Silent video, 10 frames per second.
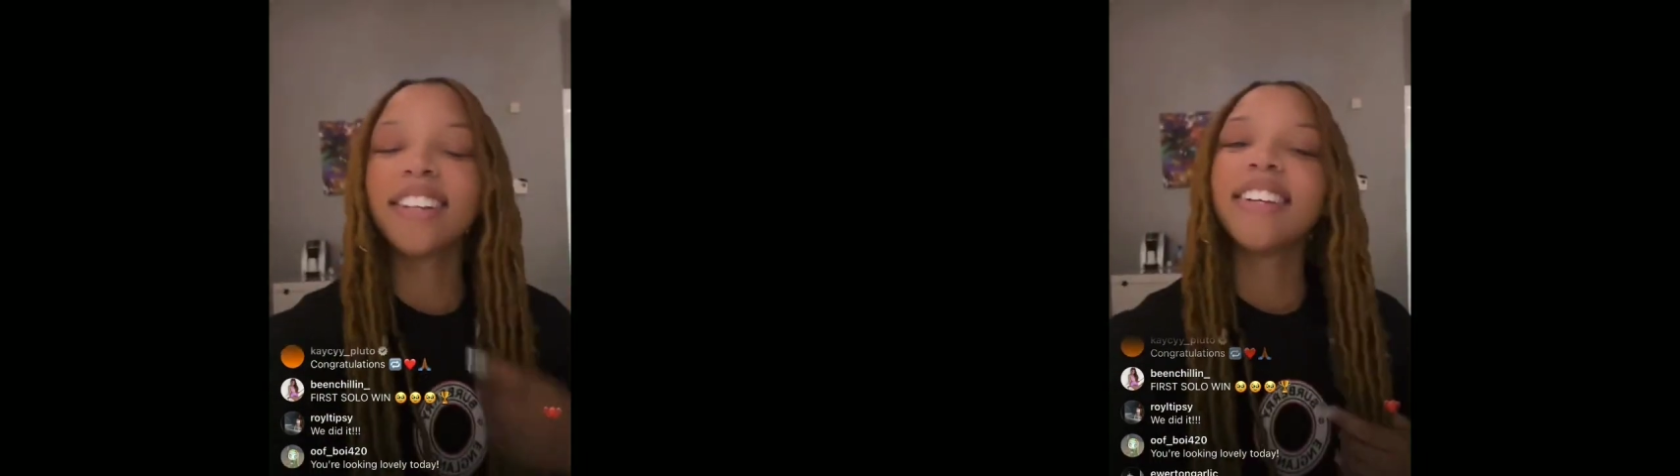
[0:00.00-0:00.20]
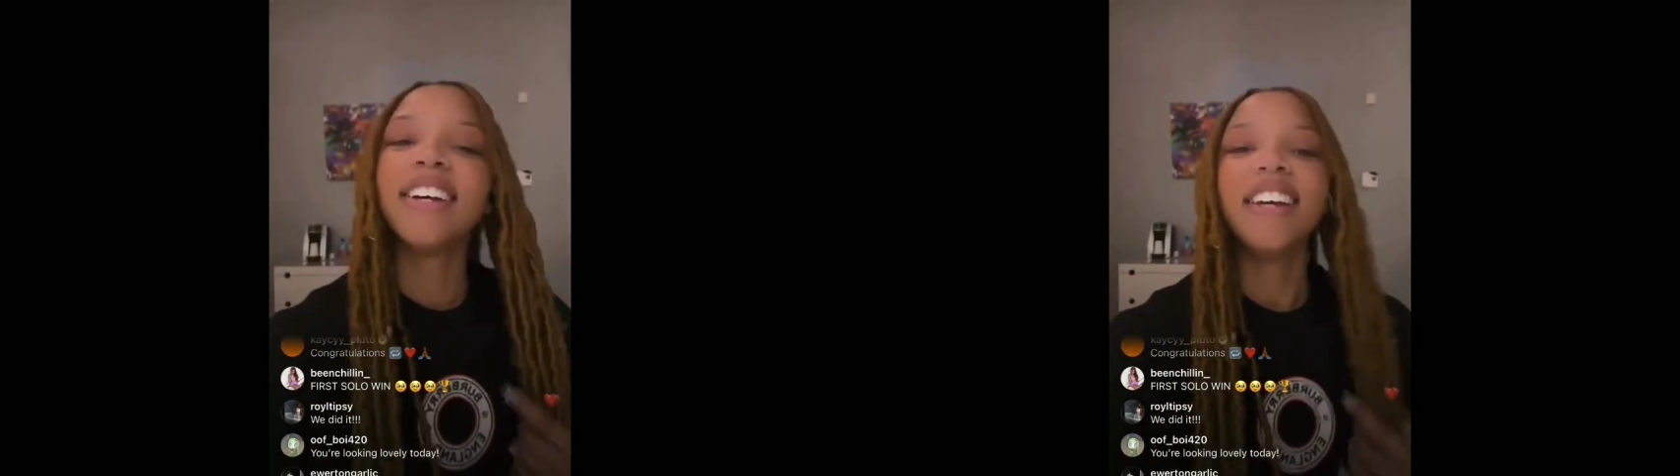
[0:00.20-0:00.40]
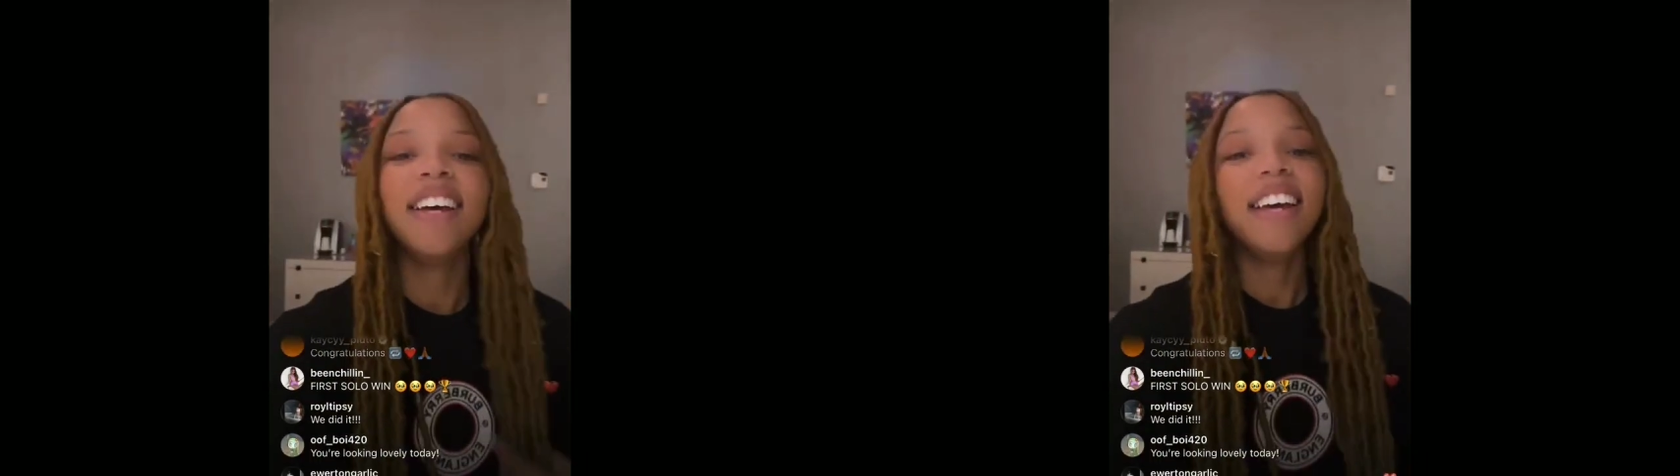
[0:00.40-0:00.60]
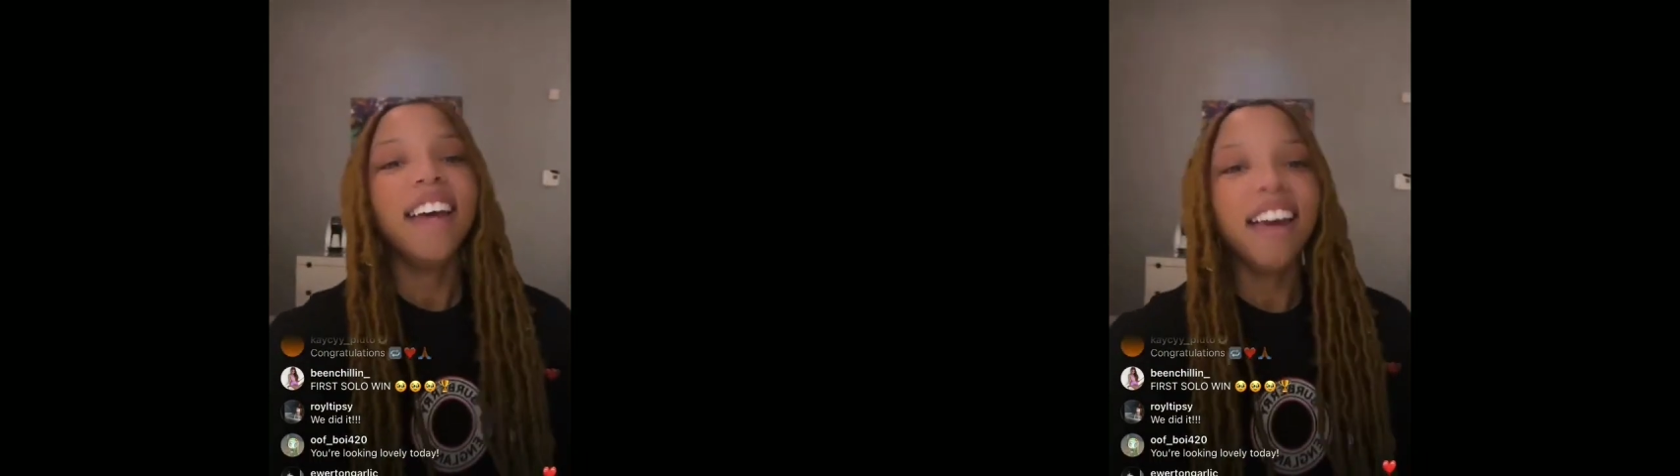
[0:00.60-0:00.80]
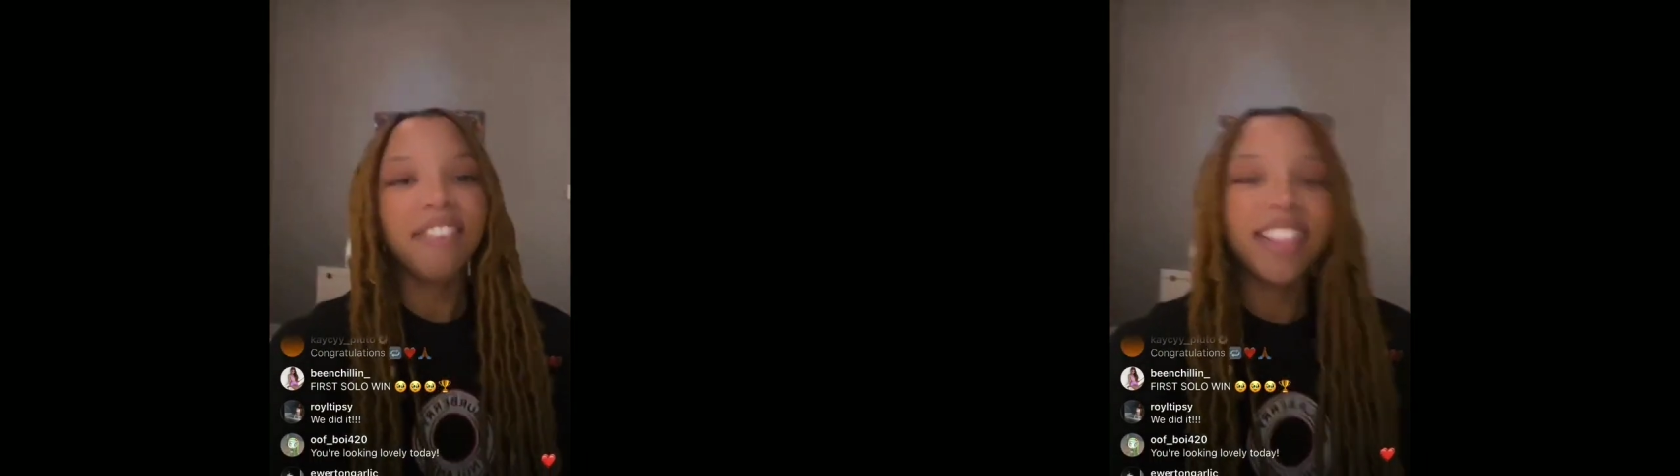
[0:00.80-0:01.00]
I love the,
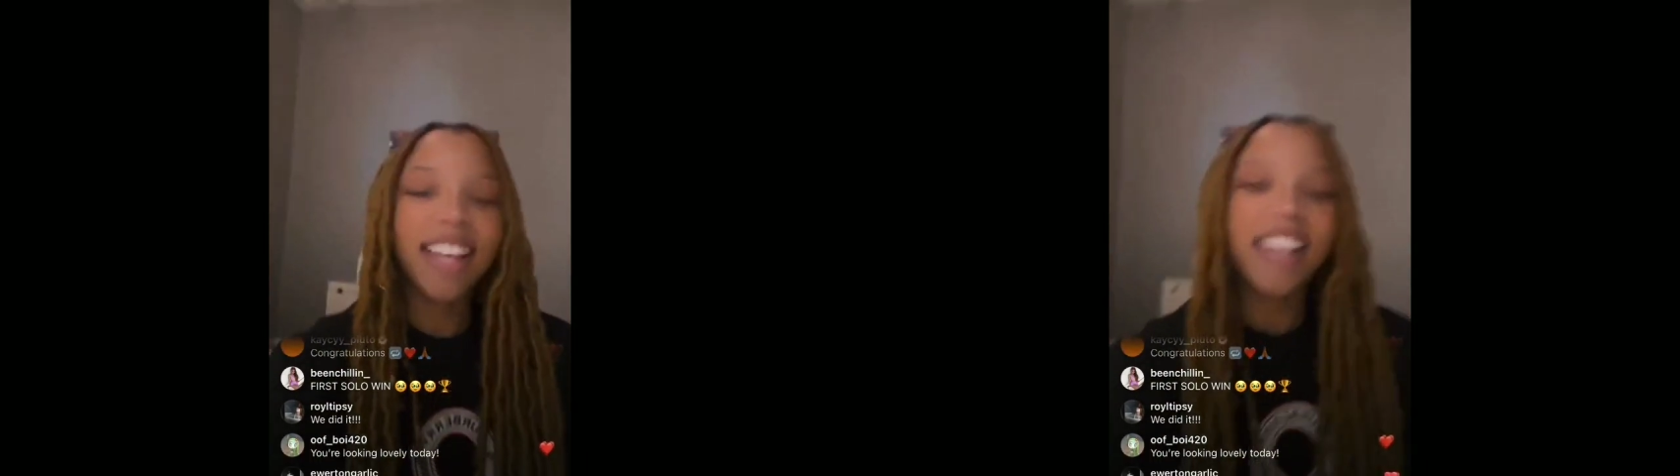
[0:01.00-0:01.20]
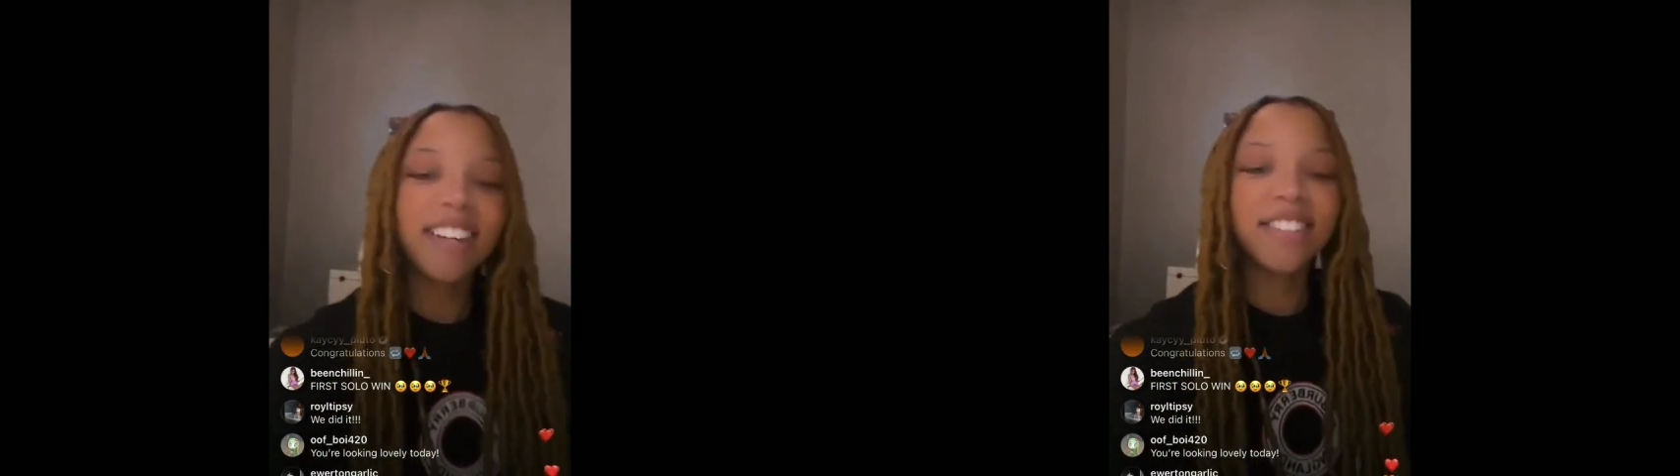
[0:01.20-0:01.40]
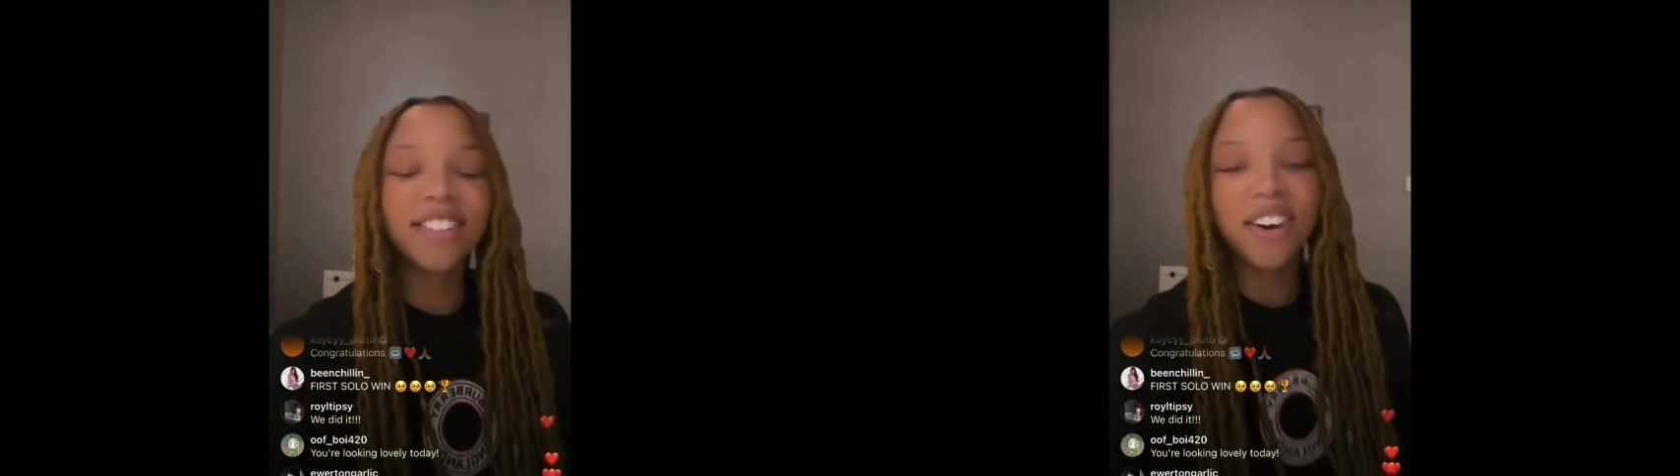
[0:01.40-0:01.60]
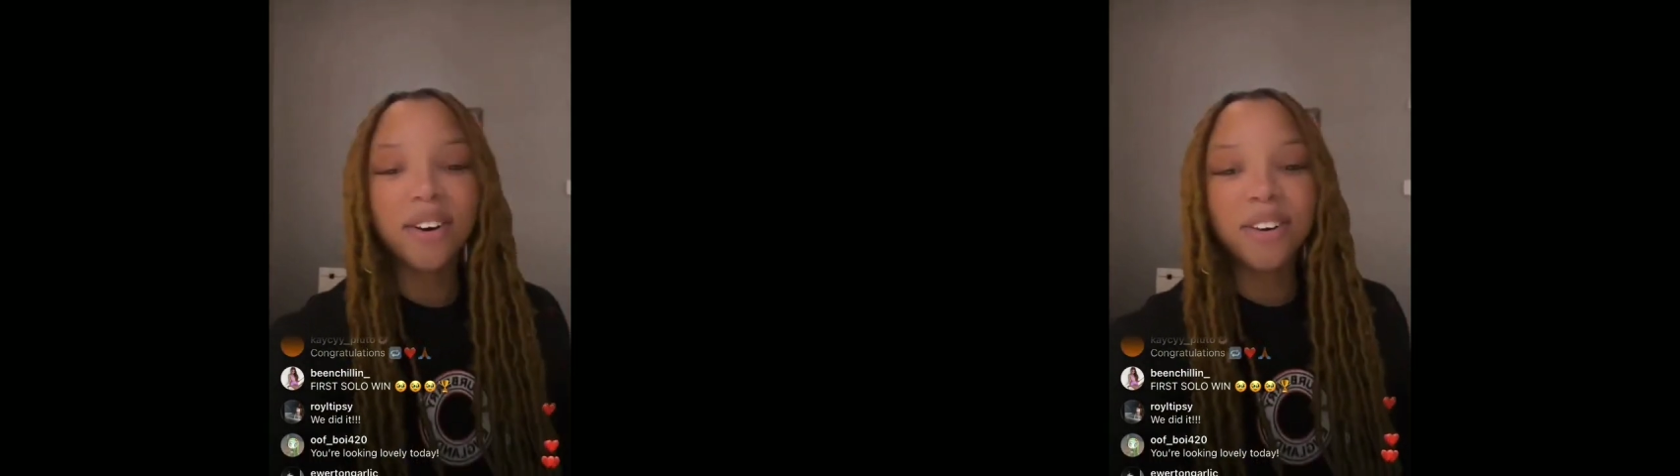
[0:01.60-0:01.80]
the you know the little